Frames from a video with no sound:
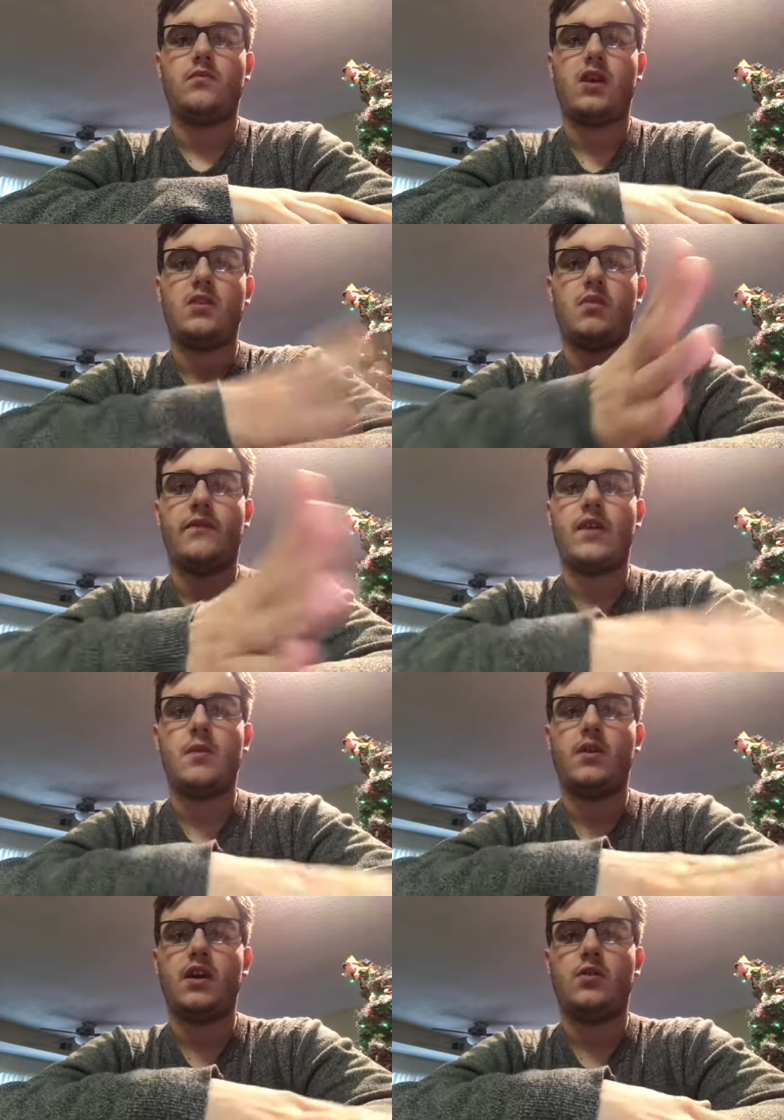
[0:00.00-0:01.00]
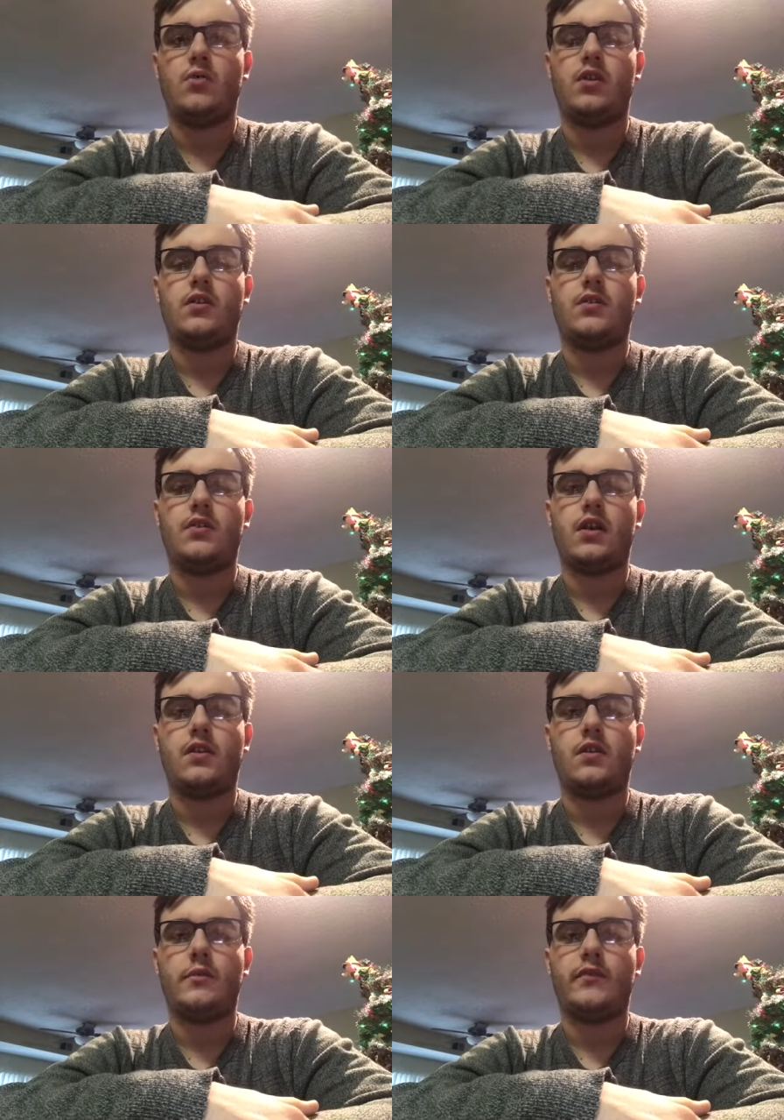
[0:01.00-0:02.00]
And in my family, I want to
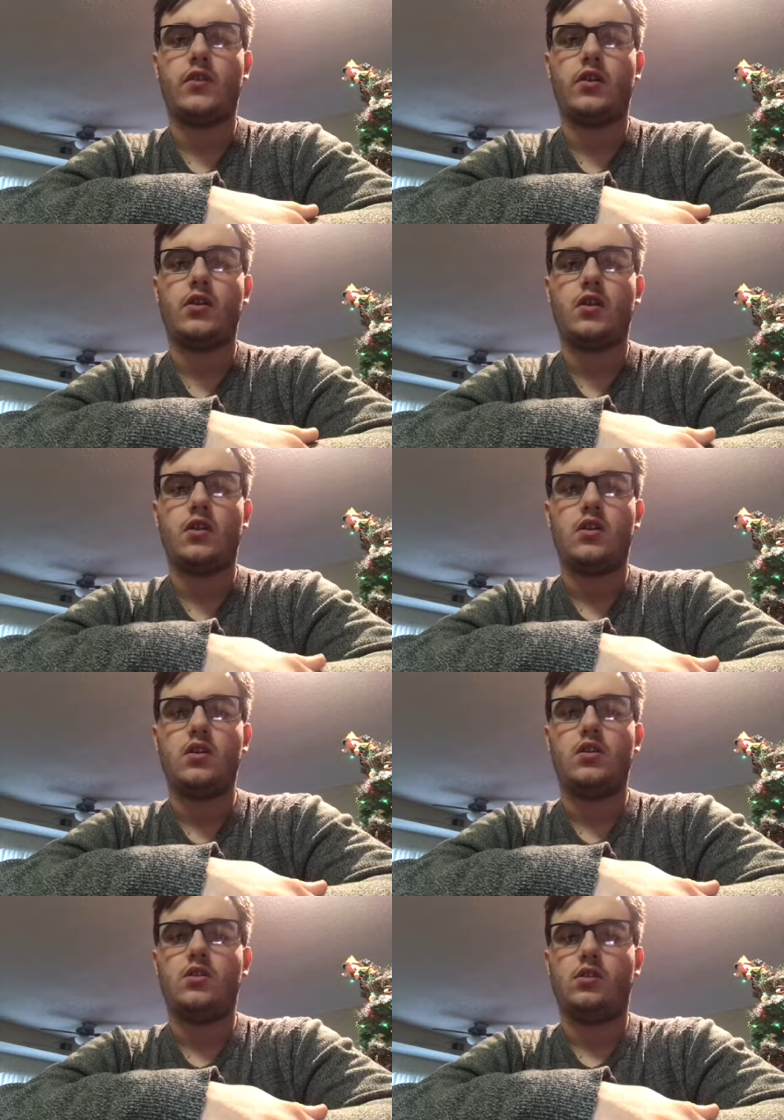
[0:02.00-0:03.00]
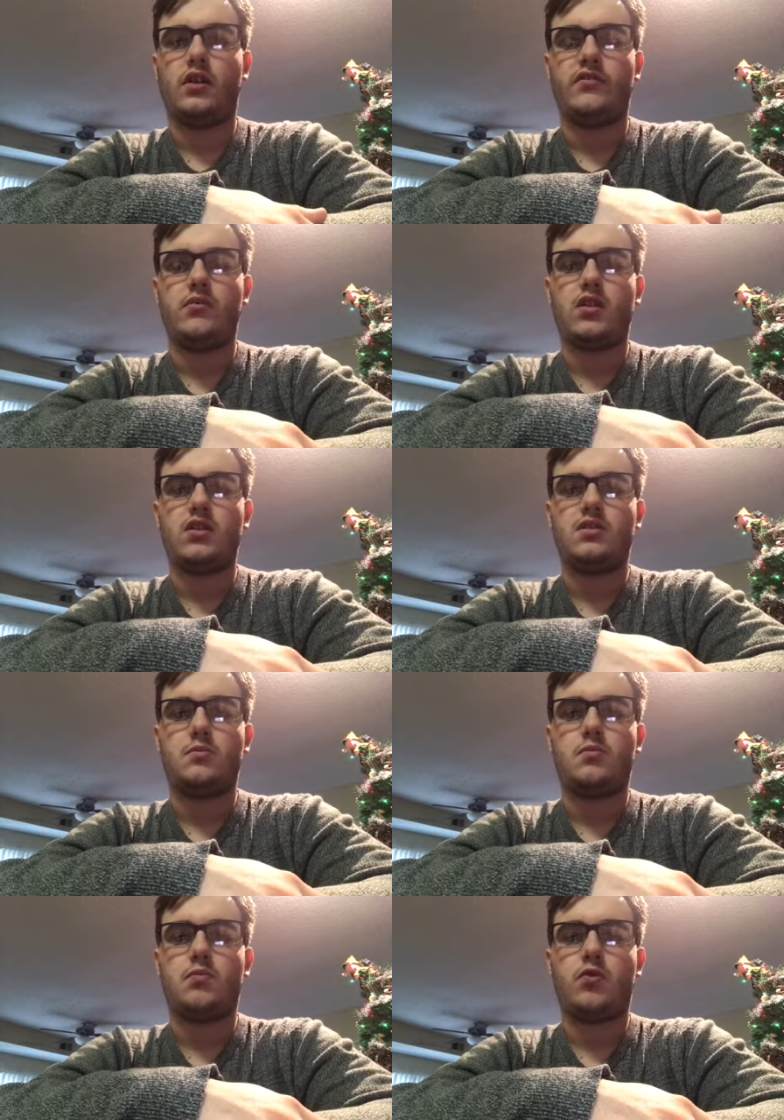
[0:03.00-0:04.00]
thank them for loving me and
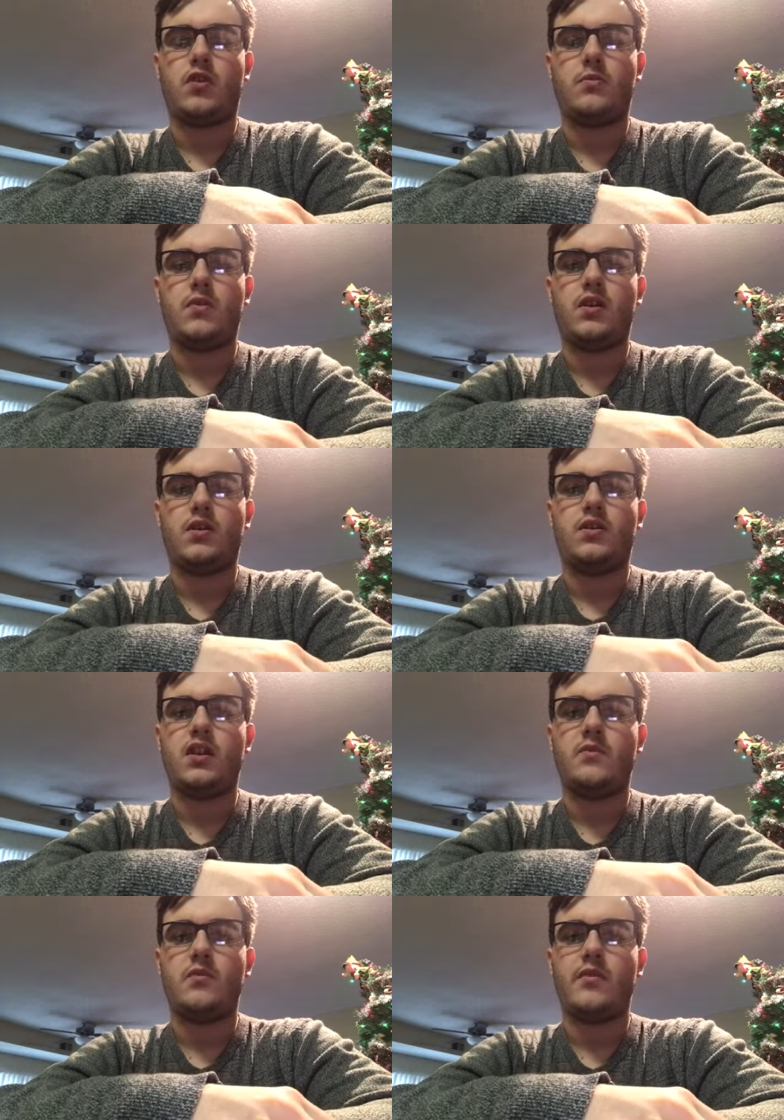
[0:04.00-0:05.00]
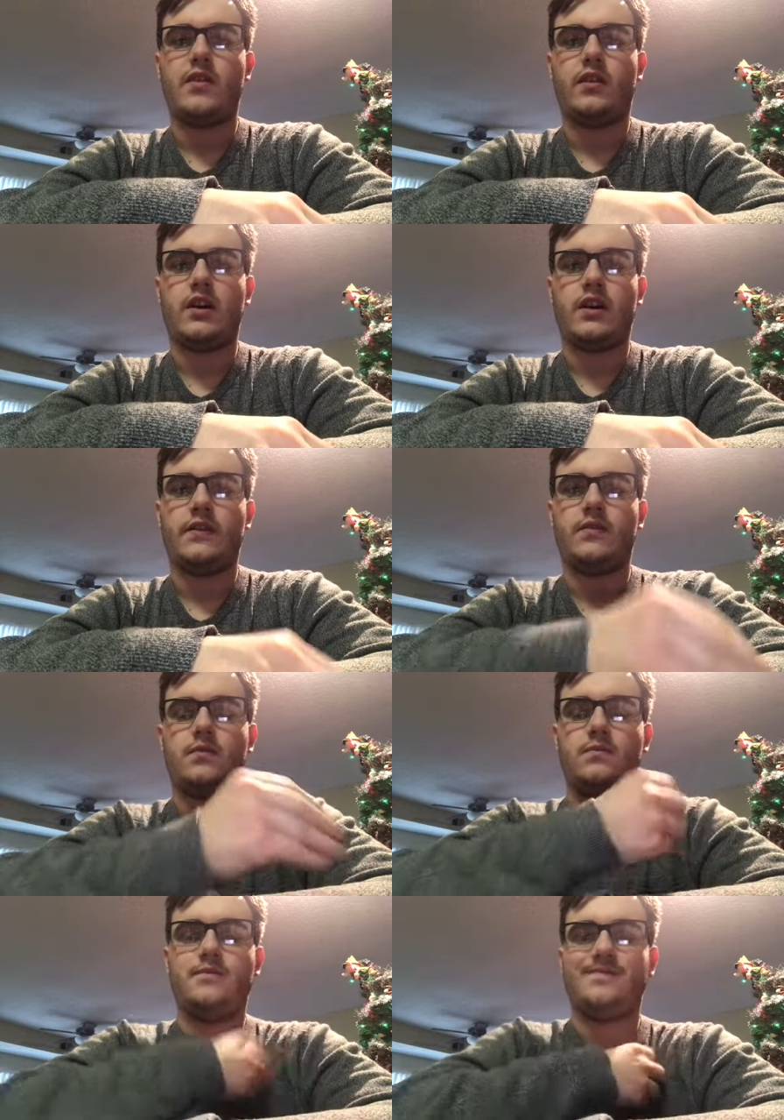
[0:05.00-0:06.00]
supporting me and keeping me alive.
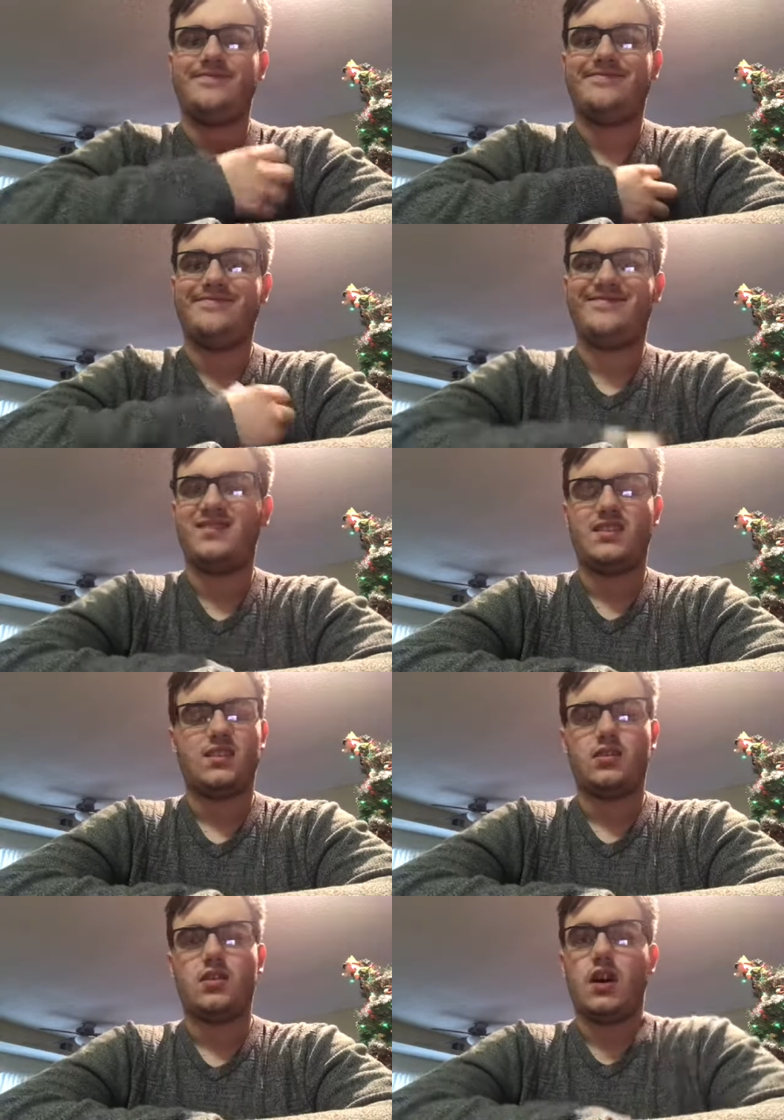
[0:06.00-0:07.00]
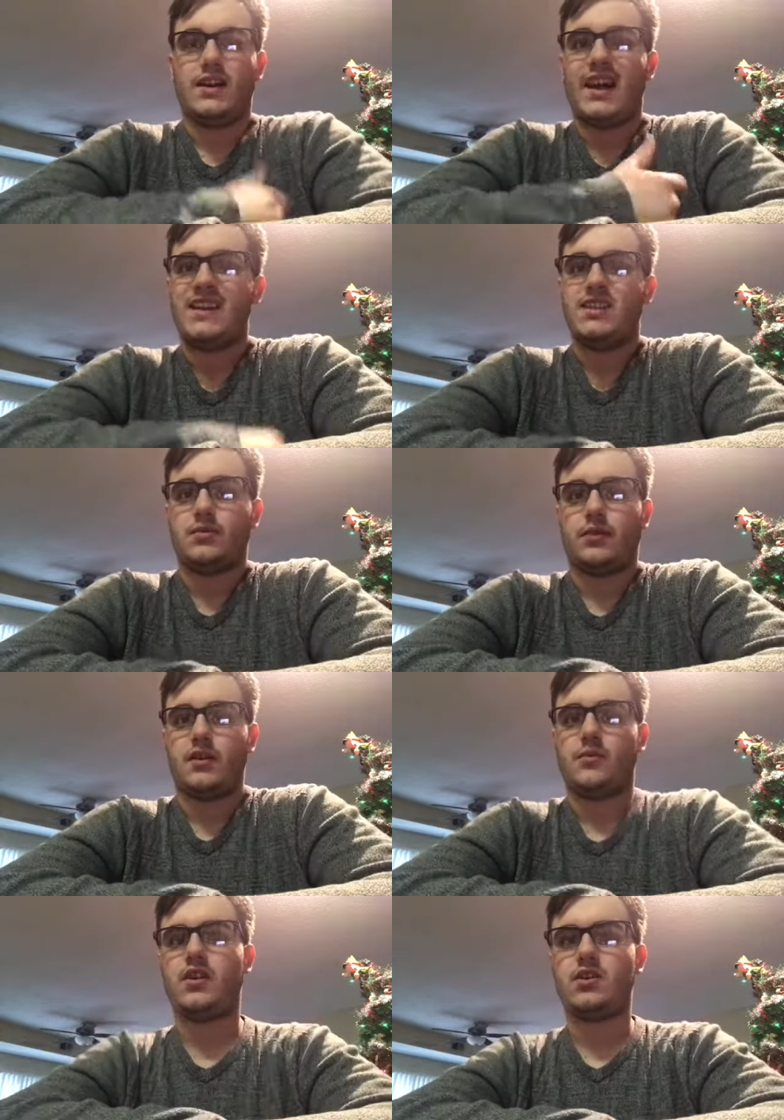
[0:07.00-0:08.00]
I, I just really
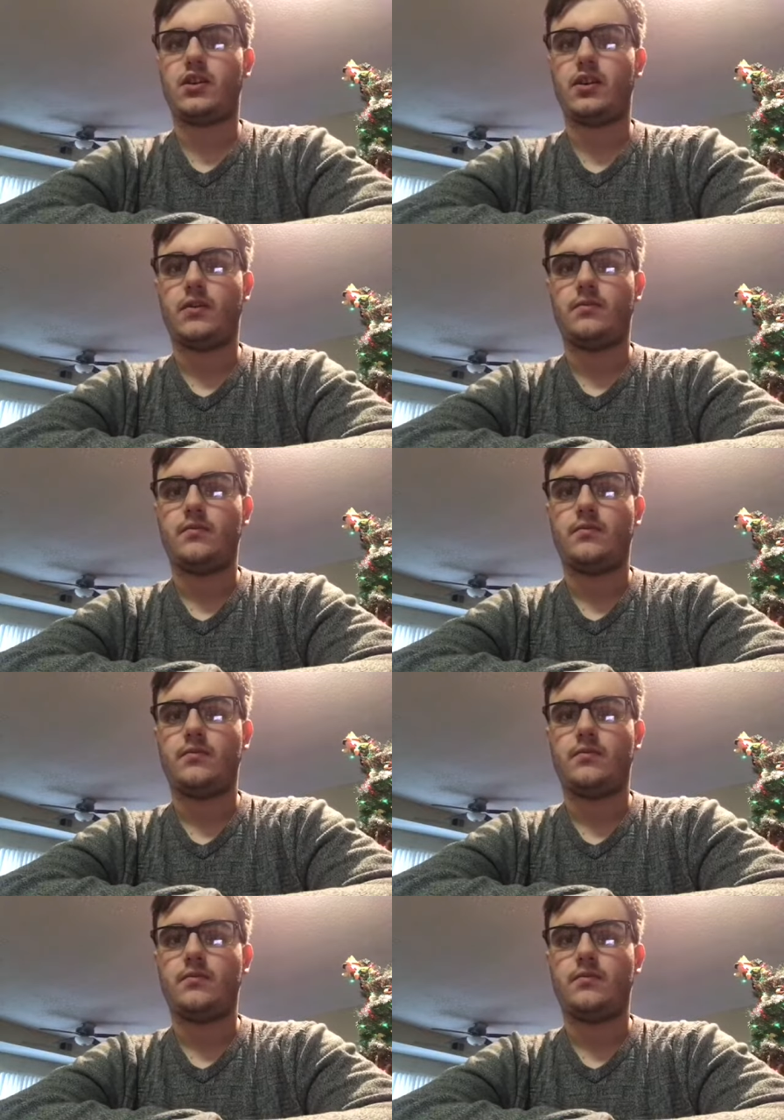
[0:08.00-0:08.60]
appreciate it.